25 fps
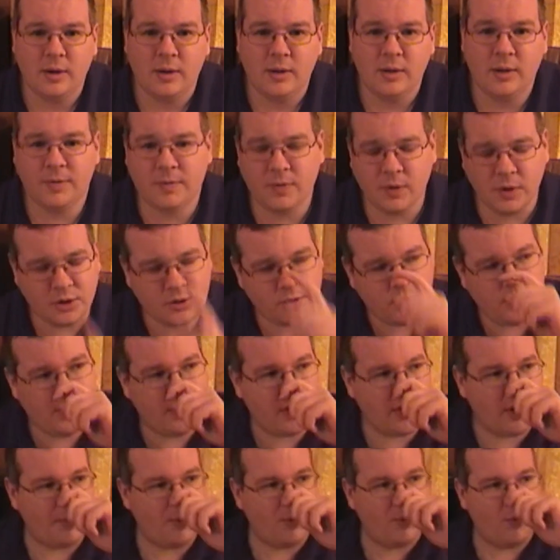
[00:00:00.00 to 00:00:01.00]
The first one
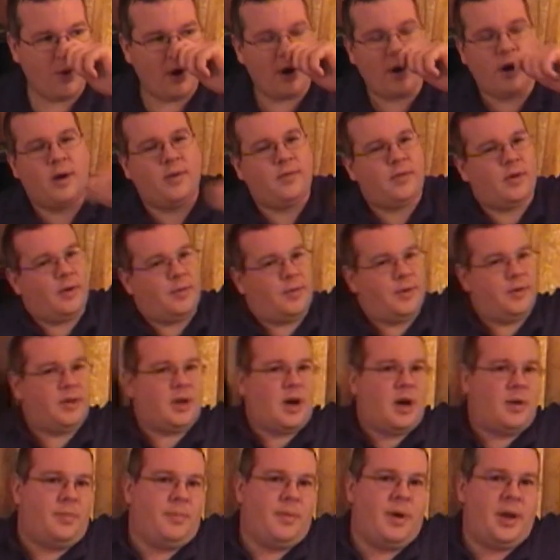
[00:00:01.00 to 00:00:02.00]
that I'm aware of off the
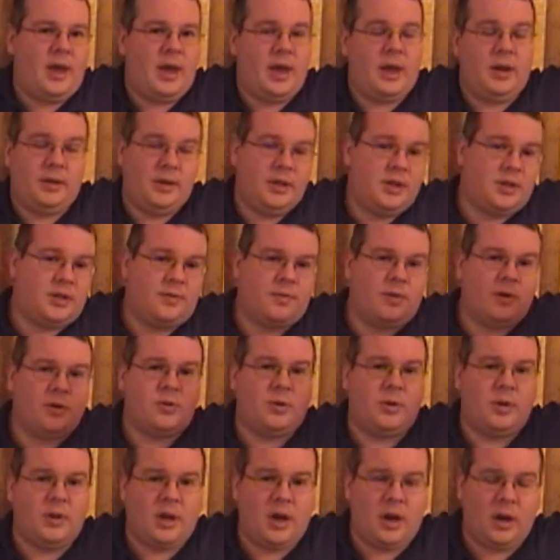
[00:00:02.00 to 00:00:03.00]
top of my head, at least the
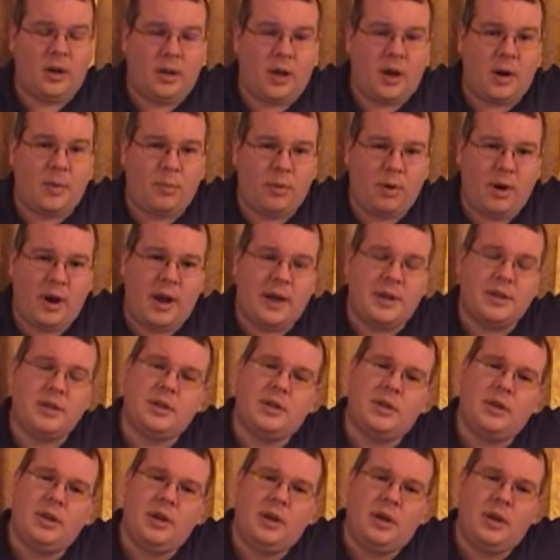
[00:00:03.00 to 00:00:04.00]
first one that got a lot of
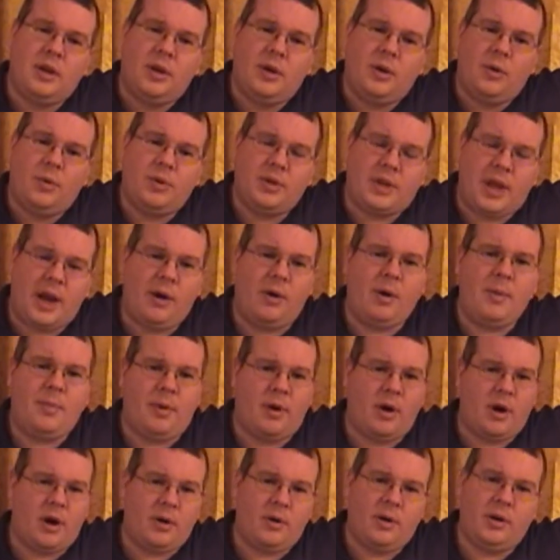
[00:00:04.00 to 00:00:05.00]
press, was Harry
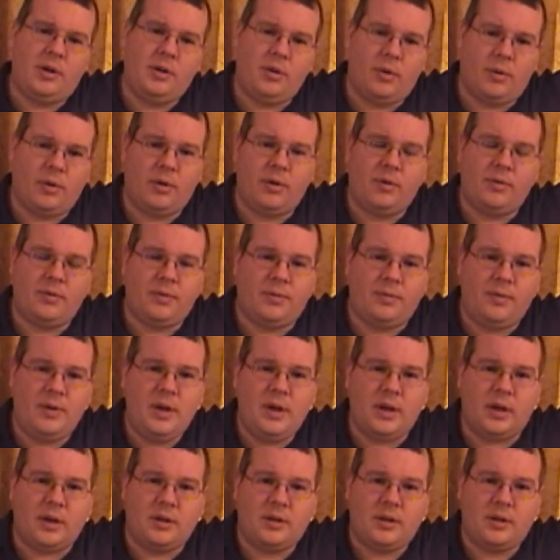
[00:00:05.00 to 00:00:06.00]
Potter and the Order of the
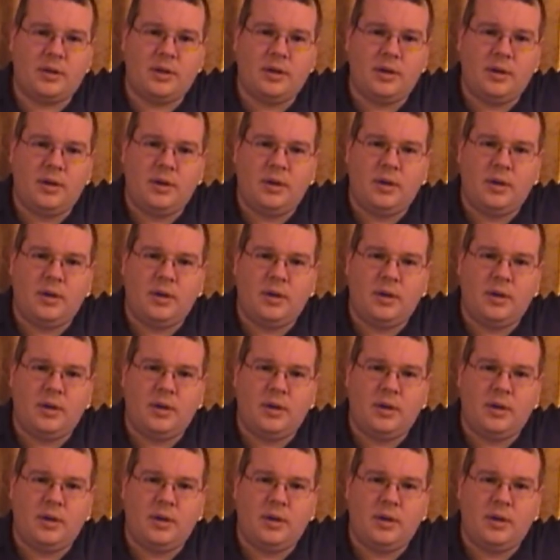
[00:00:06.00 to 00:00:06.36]
Phoenix.